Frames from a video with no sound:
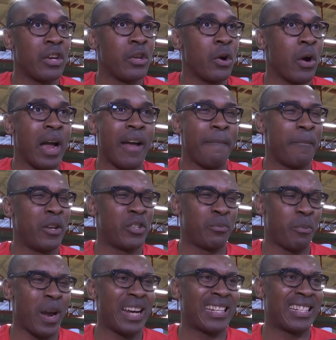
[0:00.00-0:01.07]
You don't have
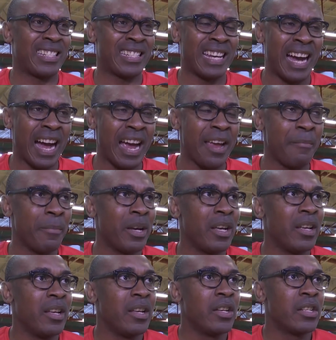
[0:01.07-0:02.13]
much practice time,
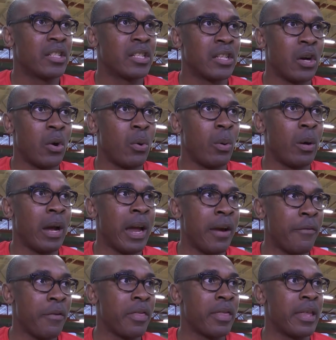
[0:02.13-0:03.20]
so
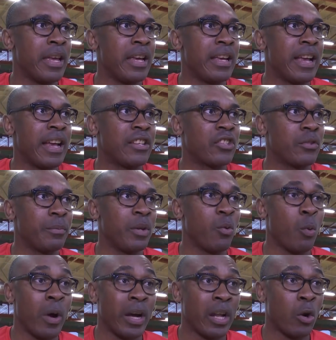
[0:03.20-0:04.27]
everything has to be
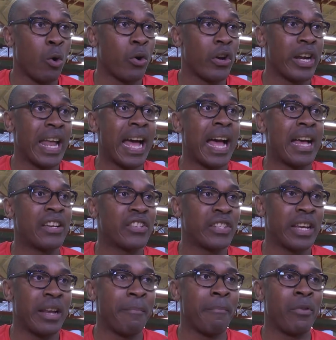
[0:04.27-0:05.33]
well
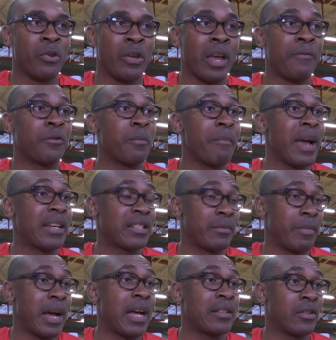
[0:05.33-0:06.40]
organized, and you have to
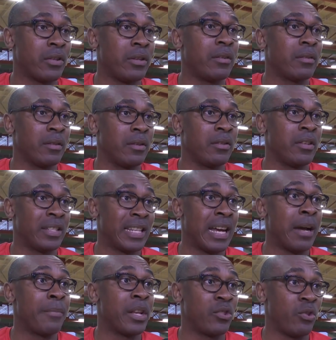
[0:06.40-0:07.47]
maximize on the
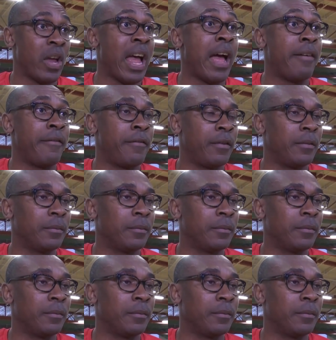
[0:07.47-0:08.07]
time that you have.